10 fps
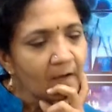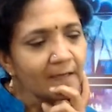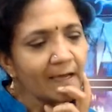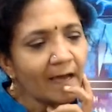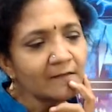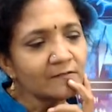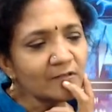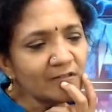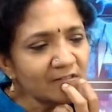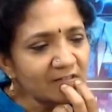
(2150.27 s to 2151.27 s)
Yeah. So
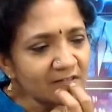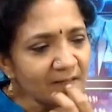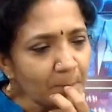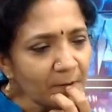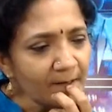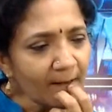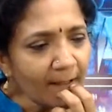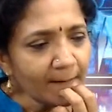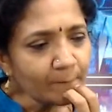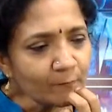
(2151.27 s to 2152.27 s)
this summer, I
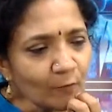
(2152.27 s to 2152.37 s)
am